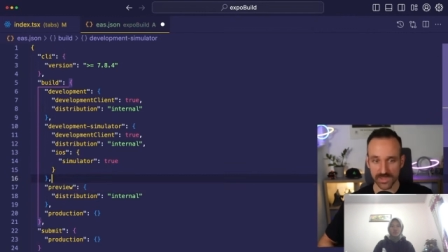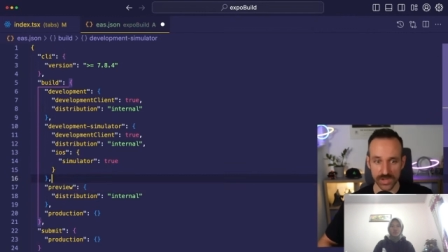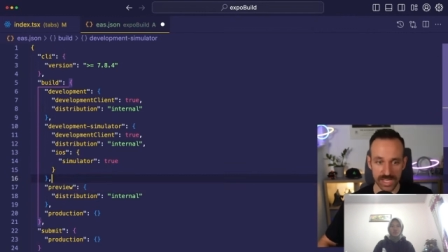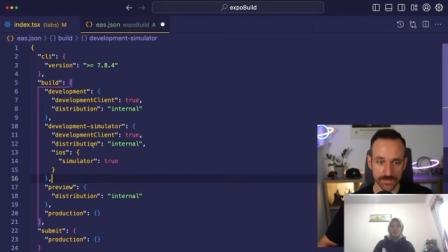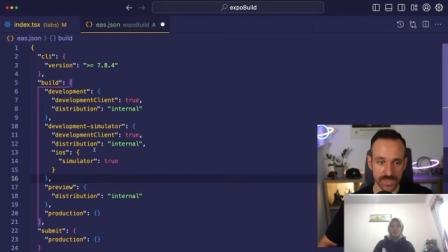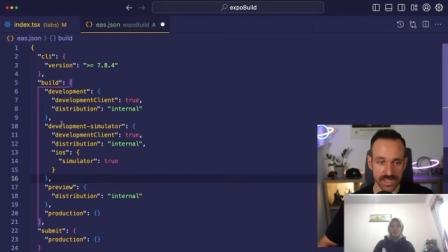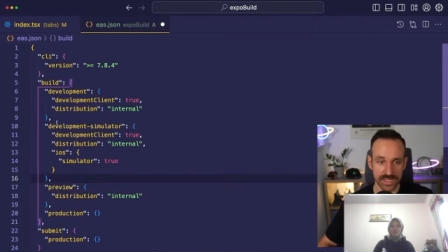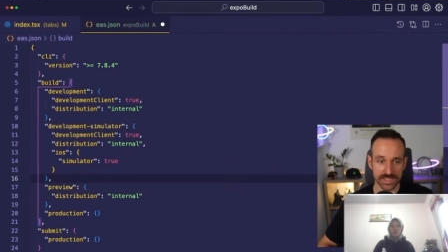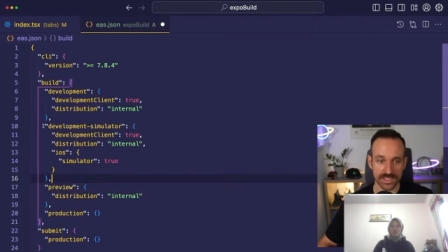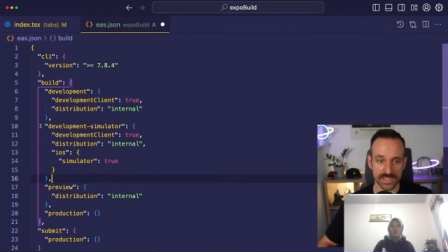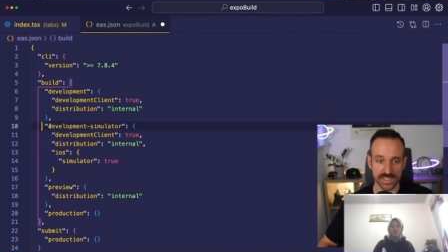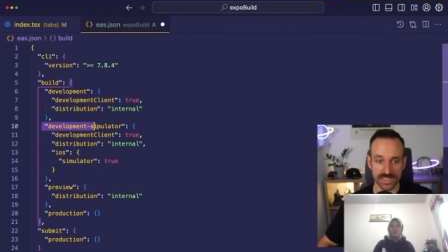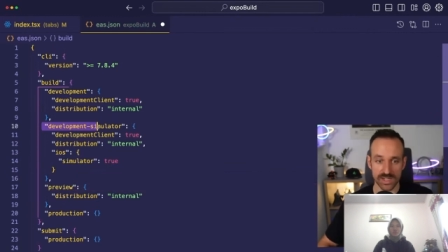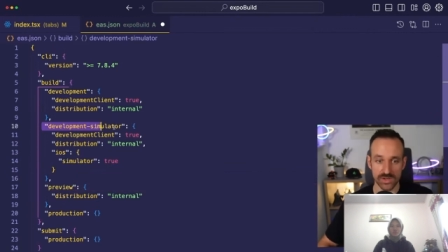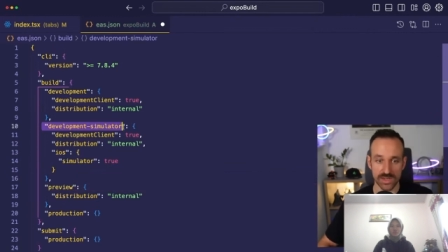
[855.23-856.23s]
Okay, so
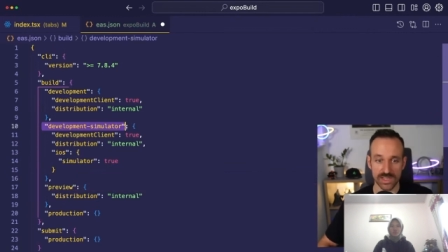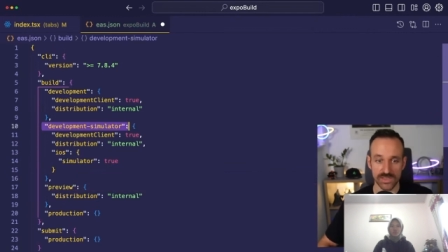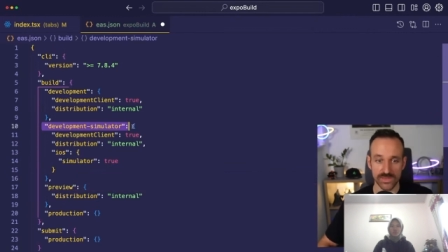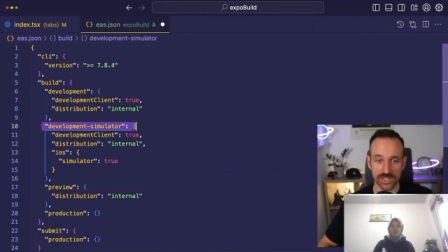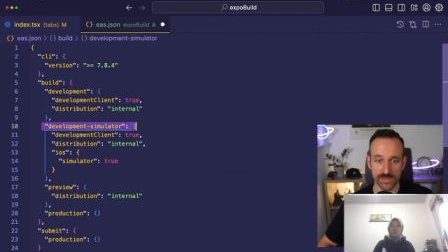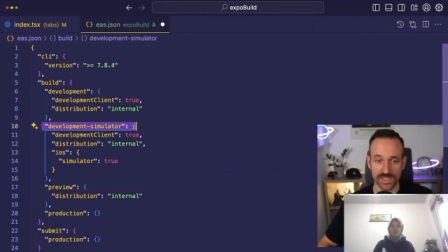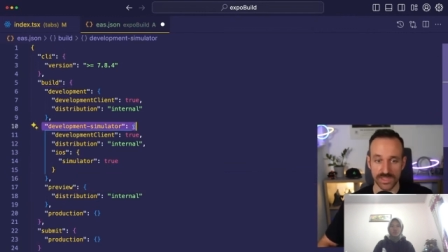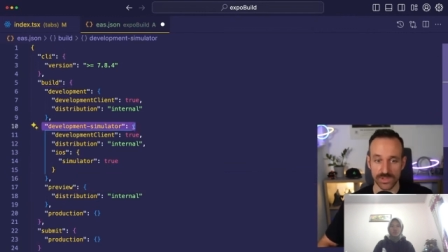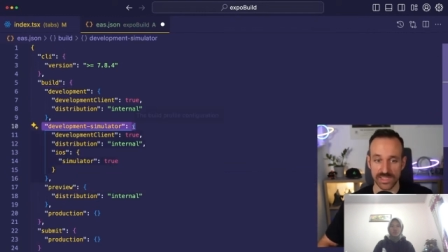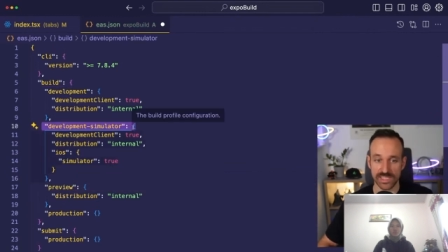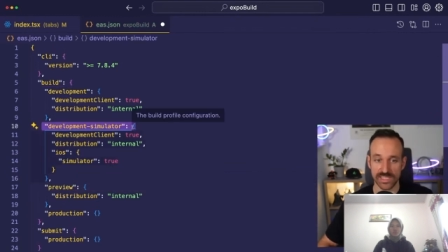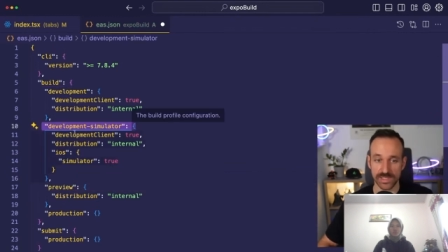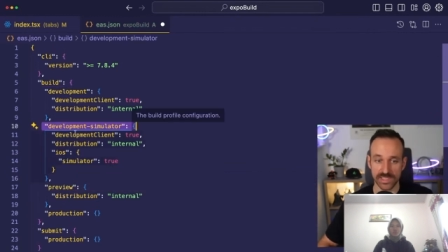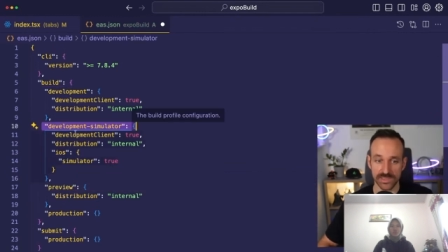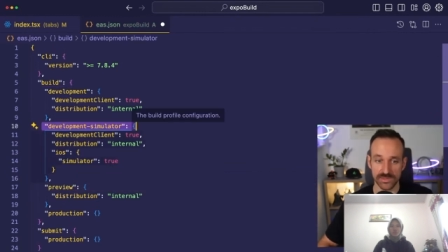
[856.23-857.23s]
this is now a development
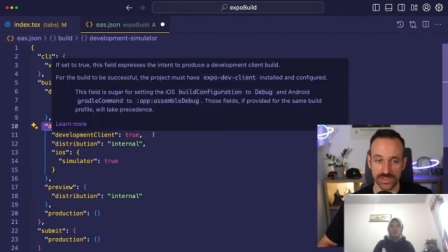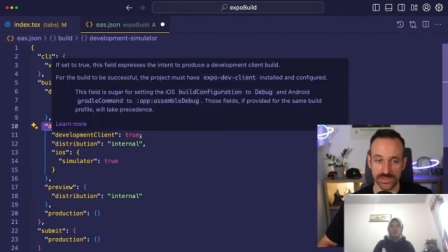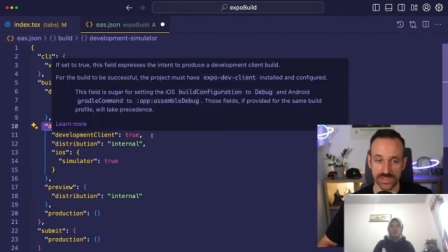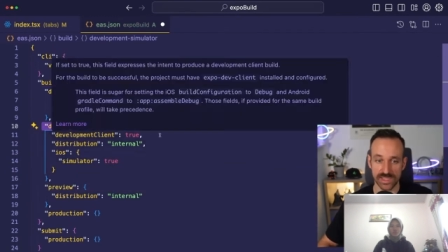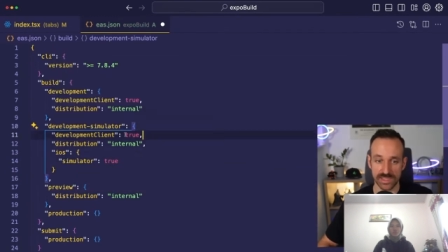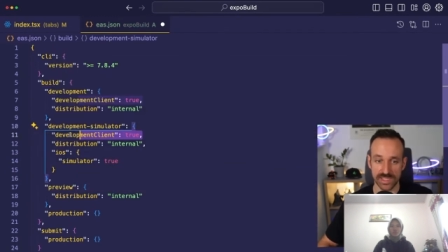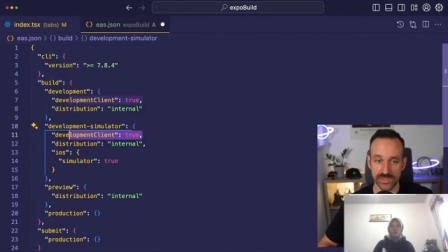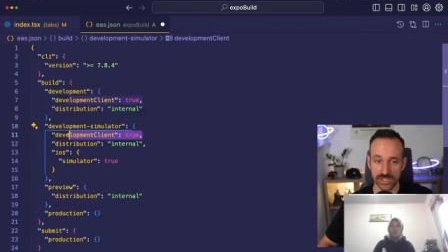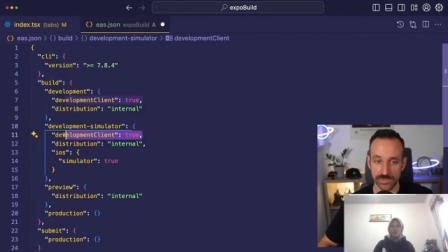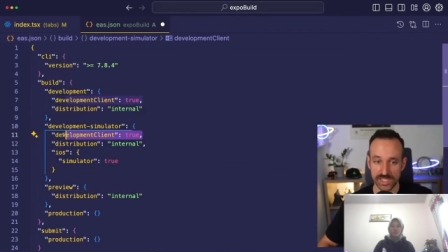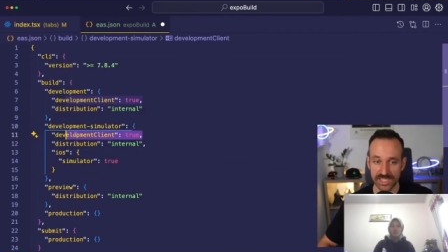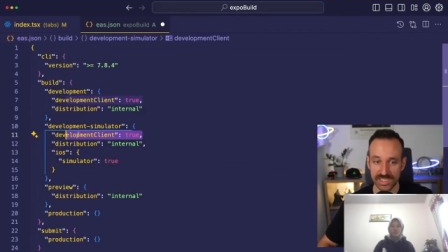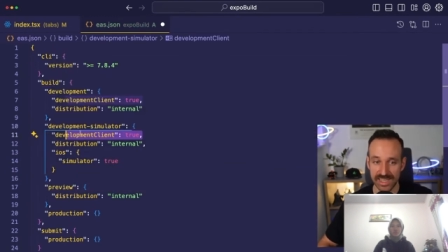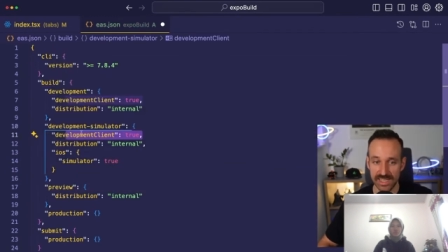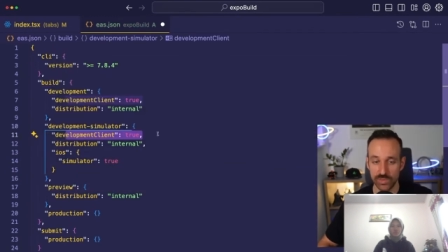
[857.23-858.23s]
simulator build using the
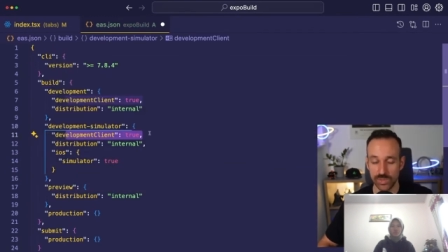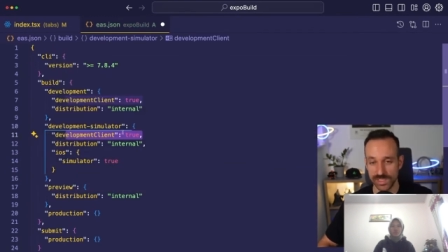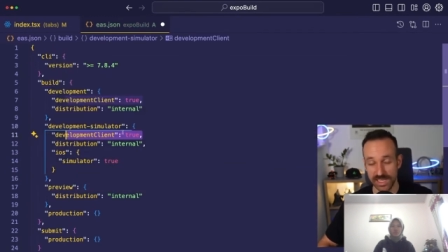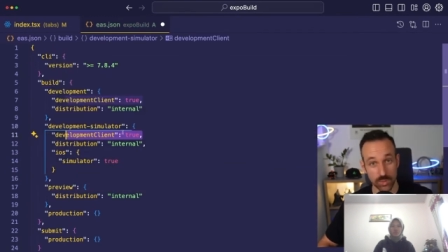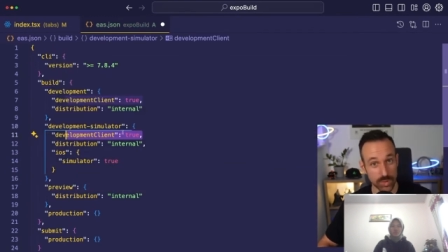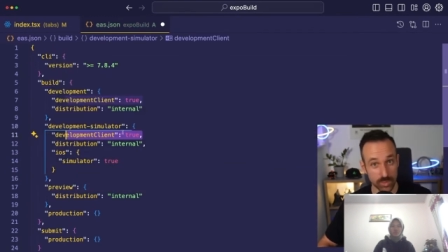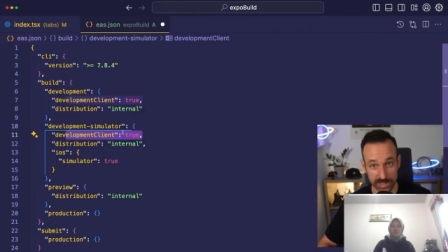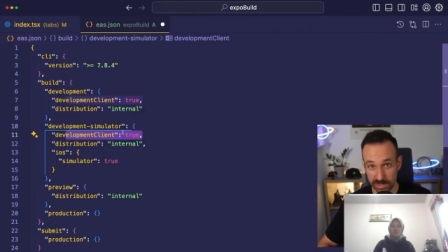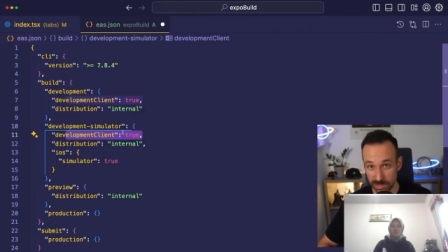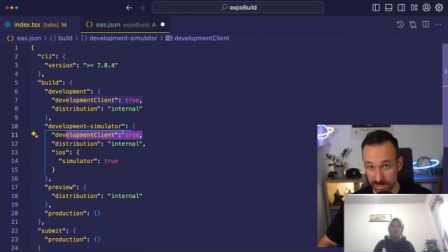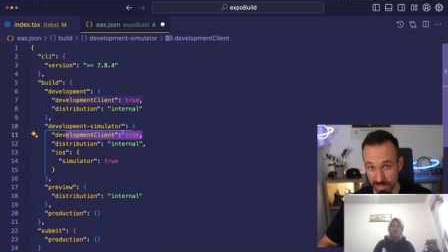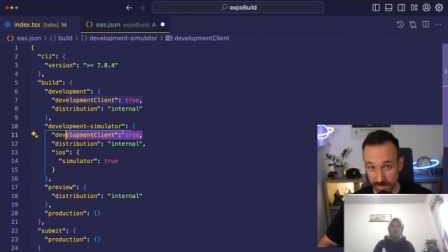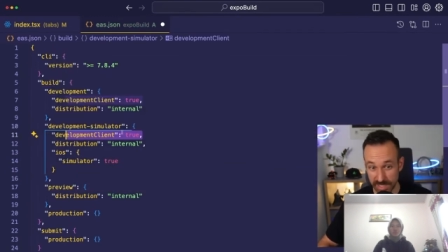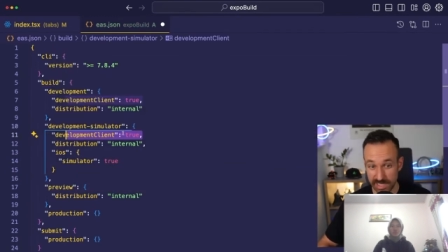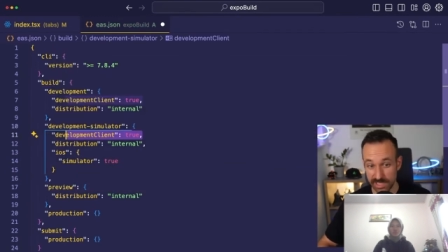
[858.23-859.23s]
development client. Once again, what we
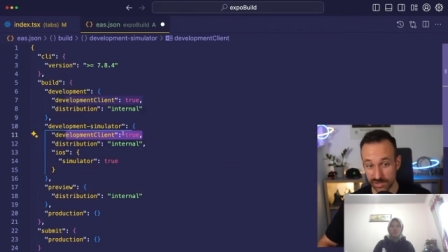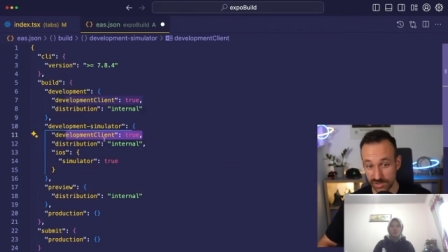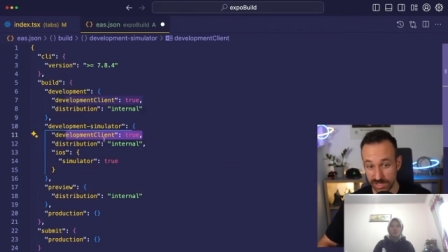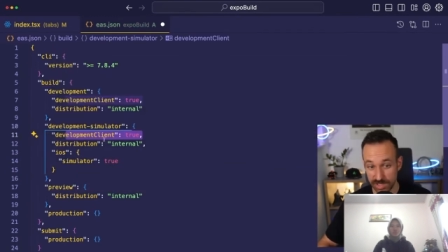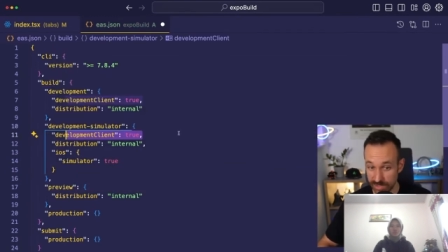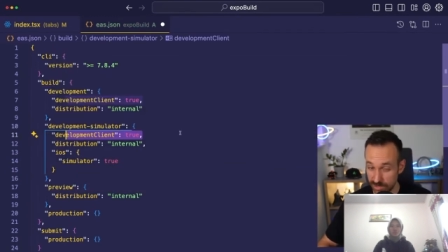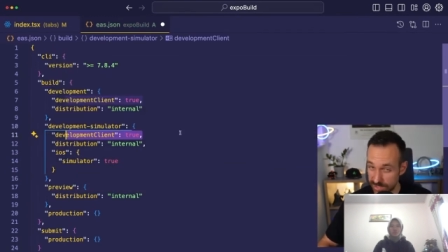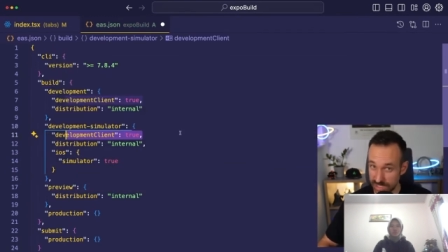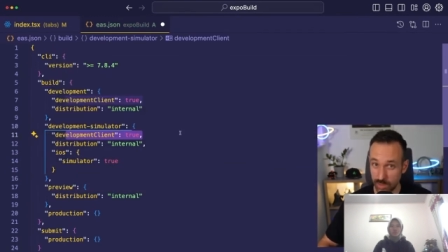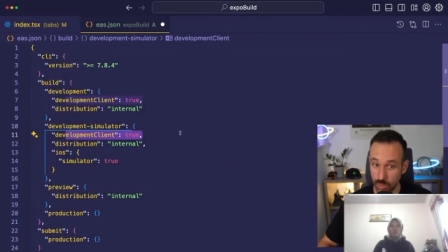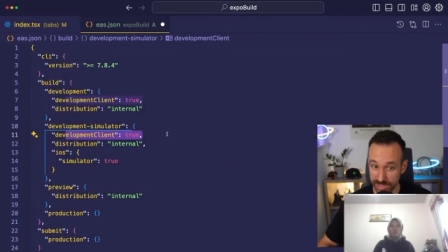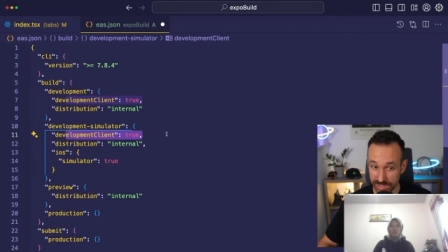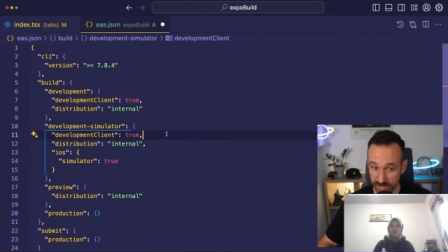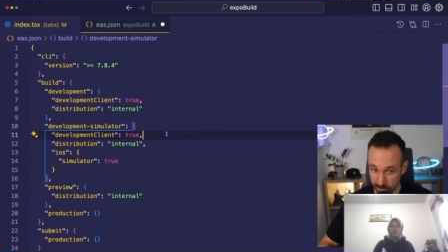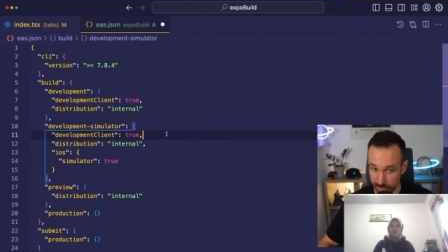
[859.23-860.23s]
installed in the beginning, you should now understand
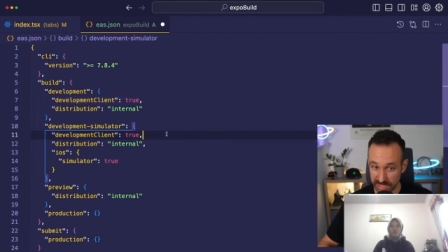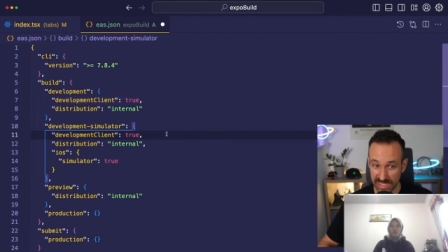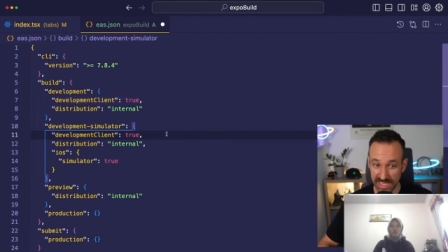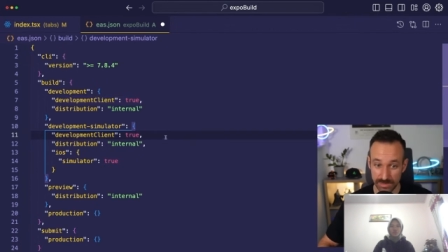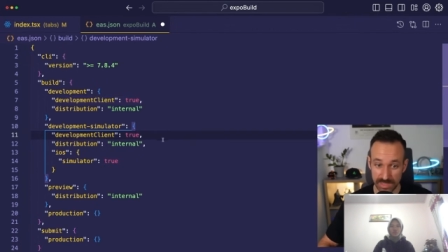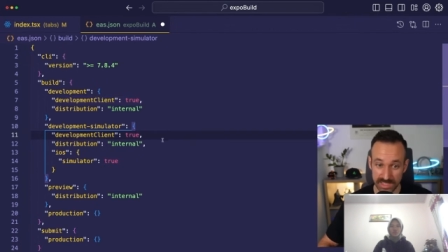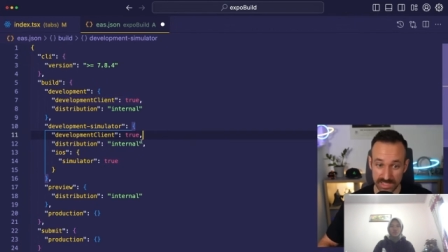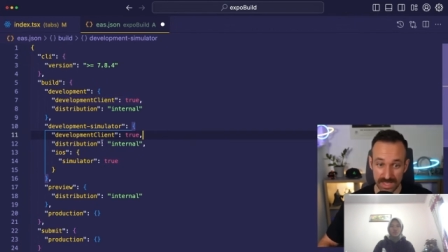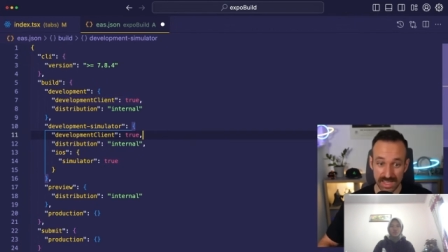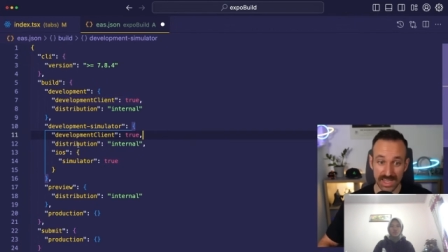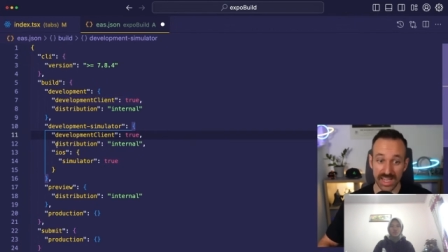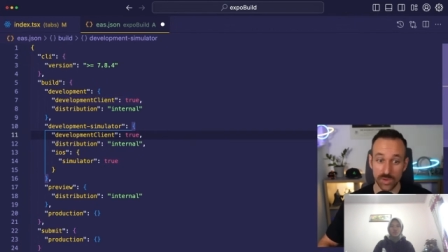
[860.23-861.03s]
what development client means.